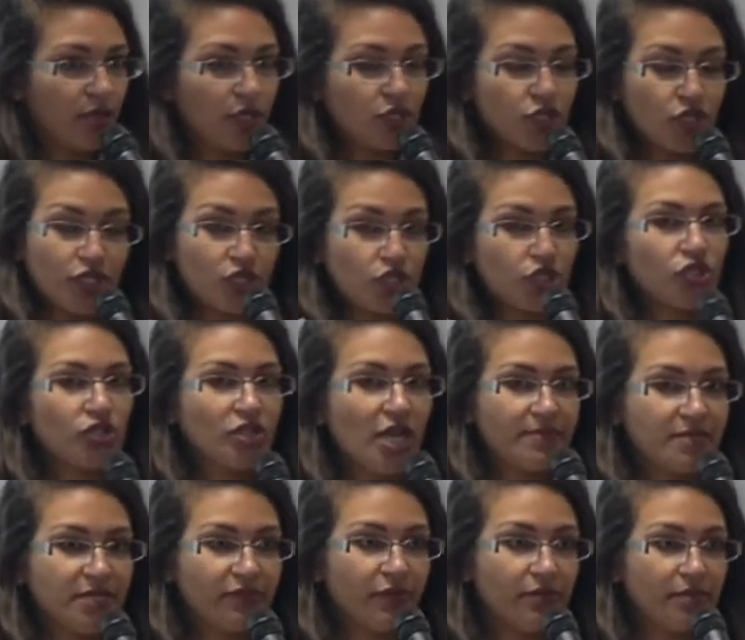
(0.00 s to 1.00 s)
So there's two
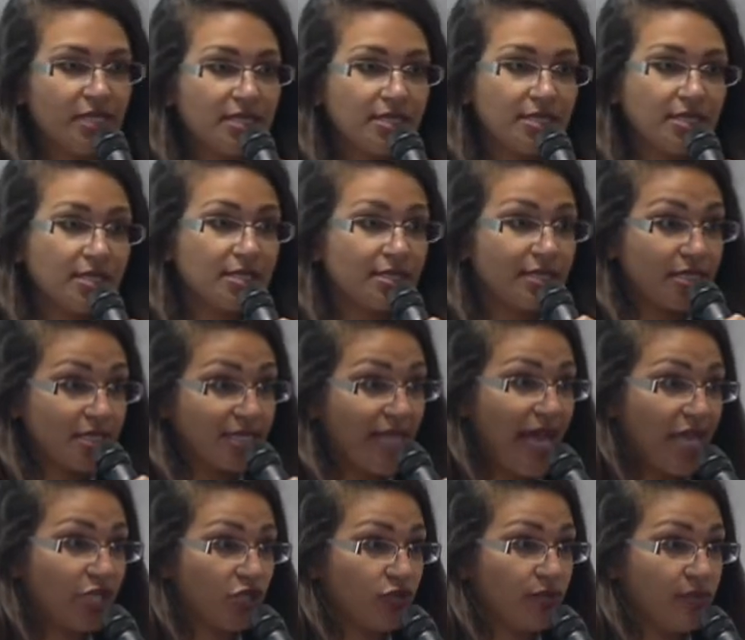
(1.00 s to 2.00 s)
types of remittances. There's
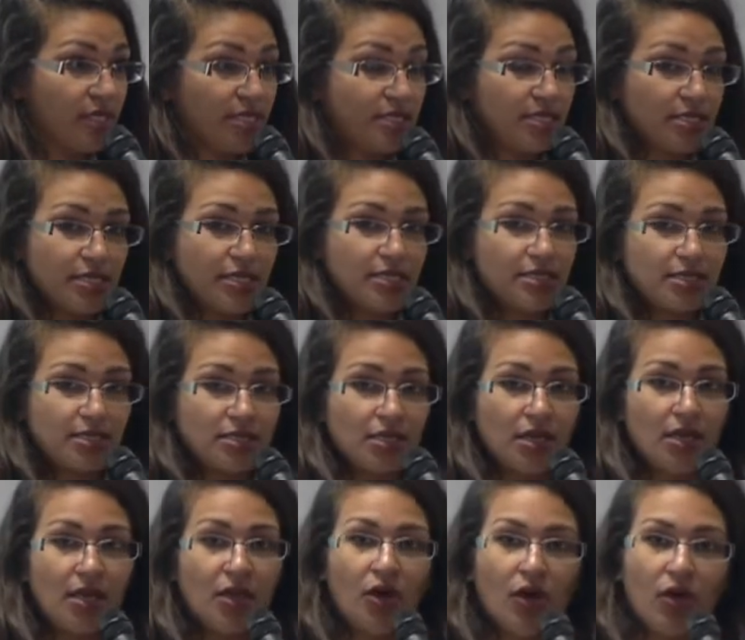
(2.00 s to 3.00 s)
cash remittances
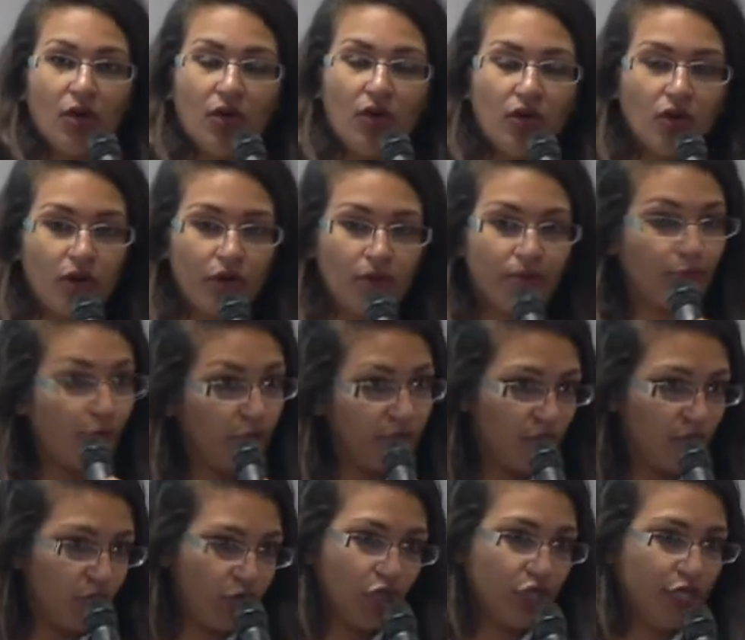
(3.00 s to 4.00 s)
or
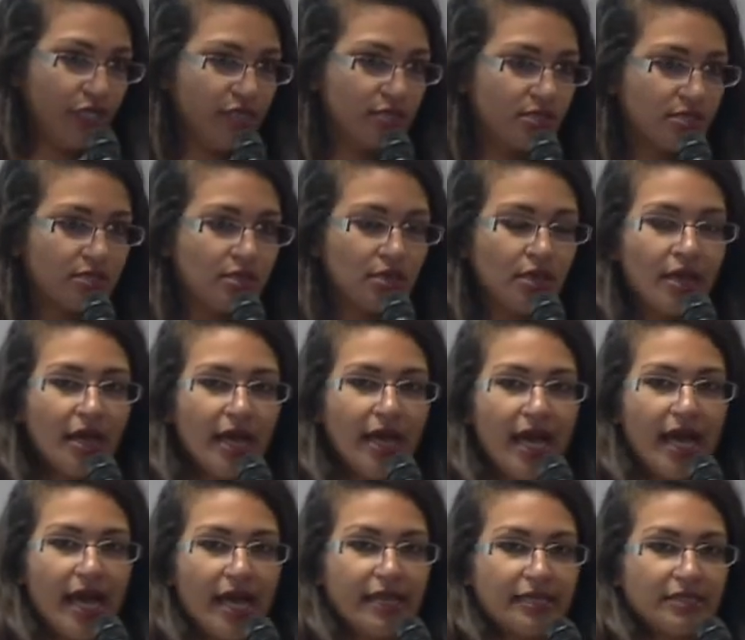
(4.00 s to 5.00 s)
goods.
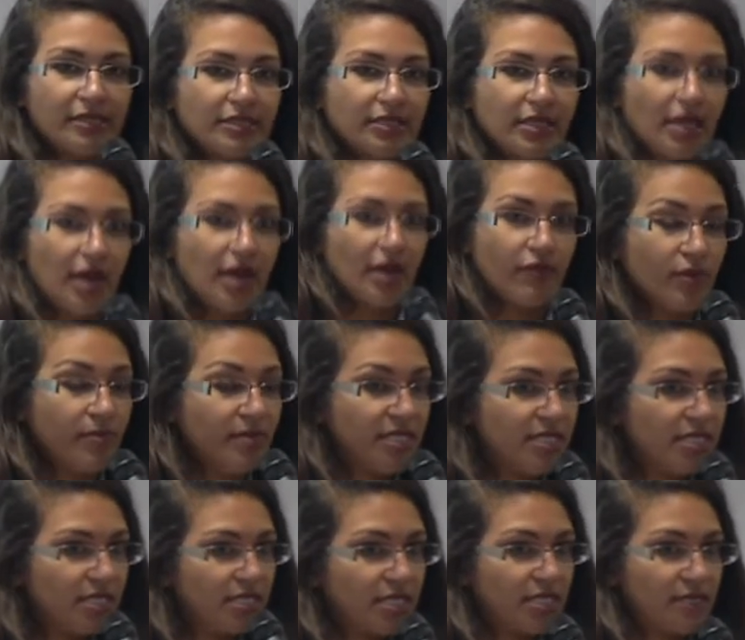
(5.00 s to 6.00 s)
And
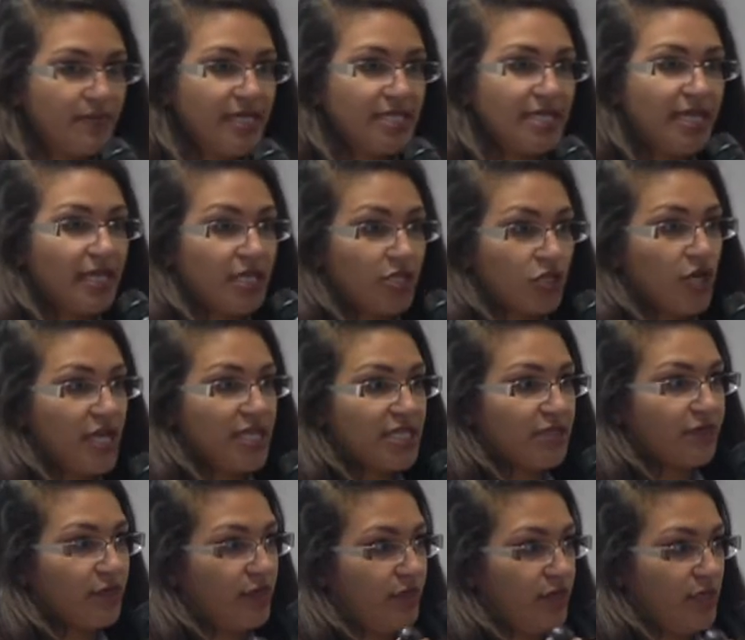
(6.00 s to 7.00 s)
remittances is basically the
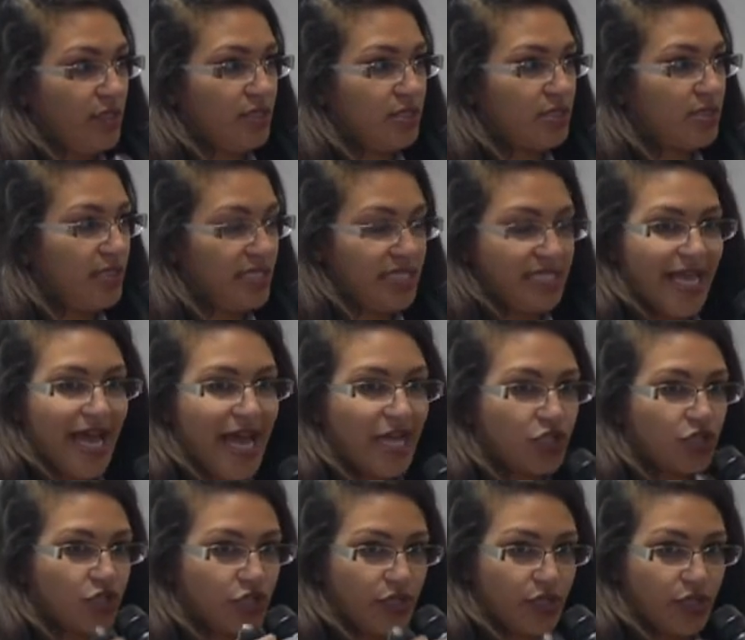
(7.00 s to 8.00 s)
transfer of this
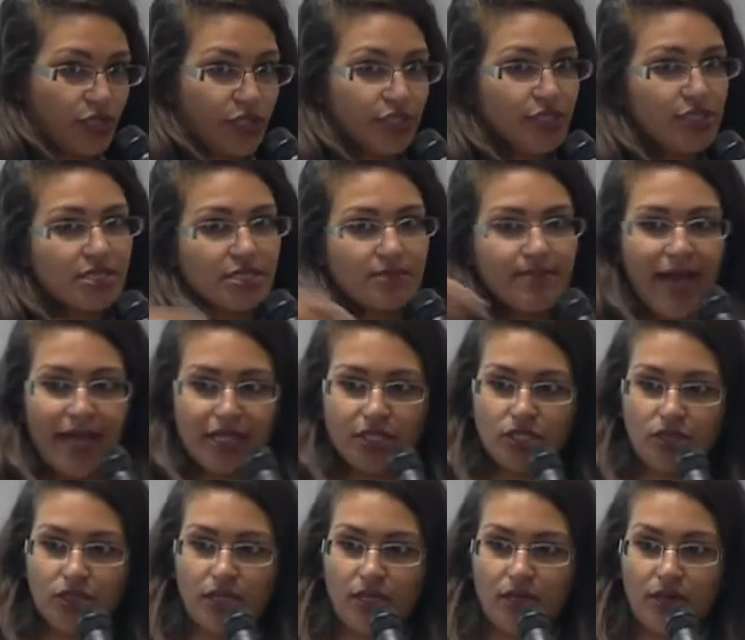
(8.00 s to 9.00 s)
cash or goods back
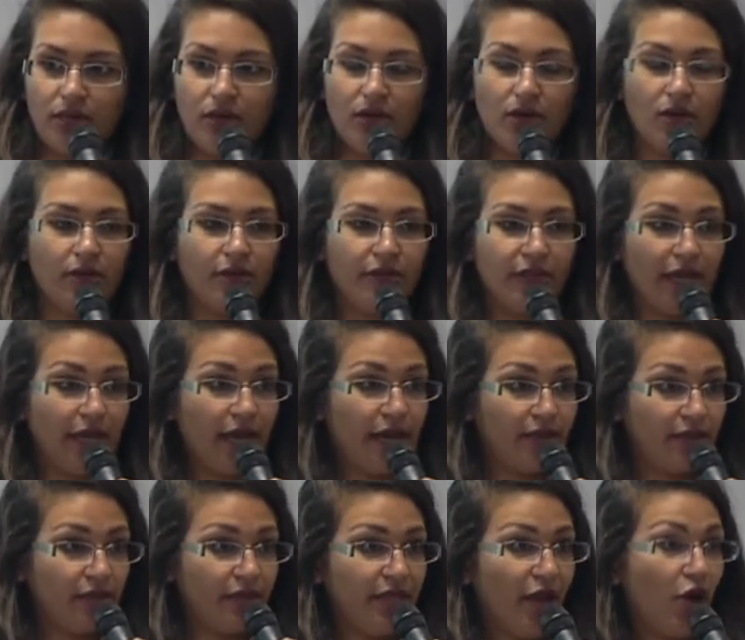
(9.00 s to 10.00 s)
to
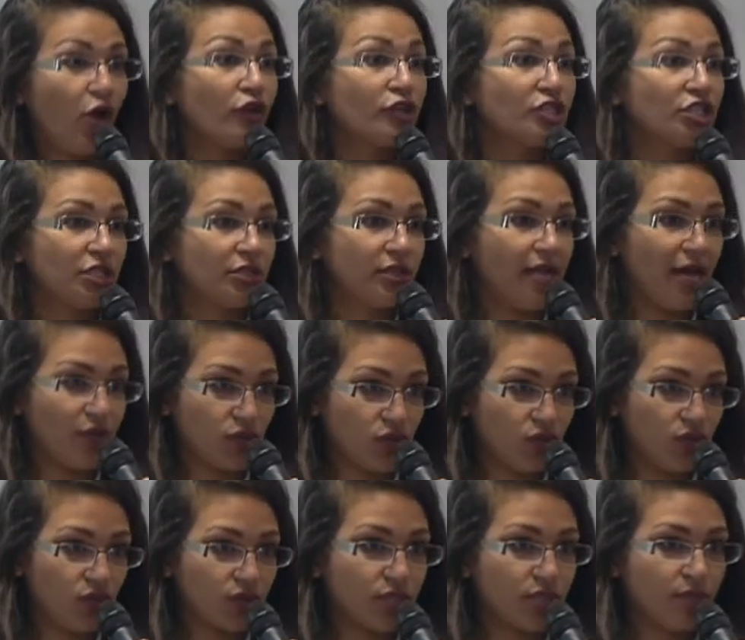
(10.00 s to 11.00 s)
their origin
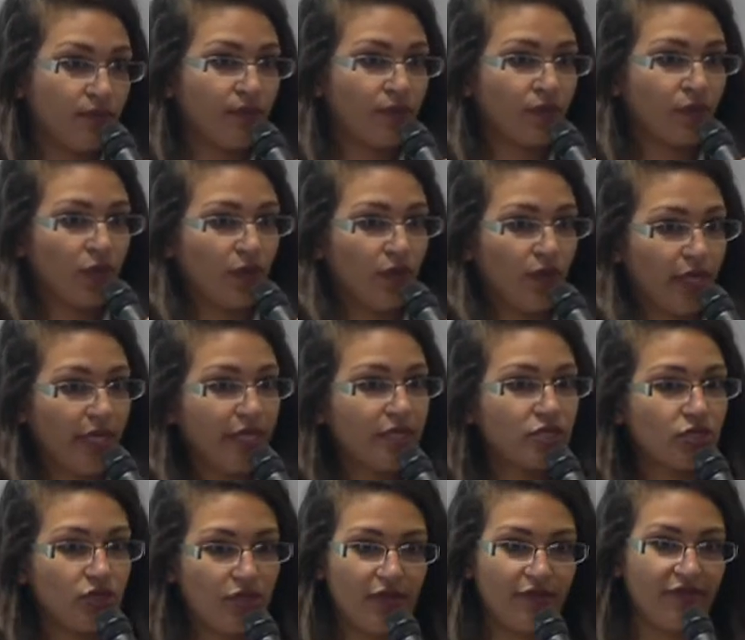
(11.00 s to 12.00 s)
households, okay?
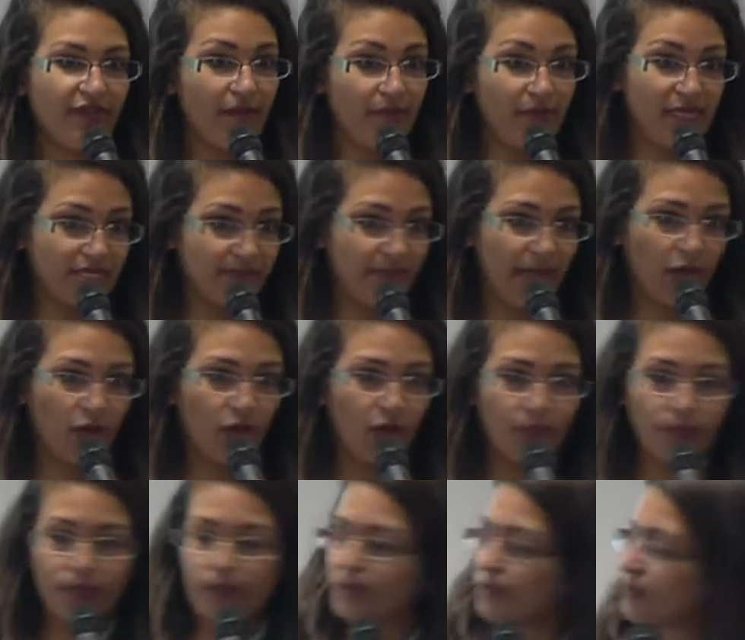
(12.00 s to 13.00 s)
So their families back home.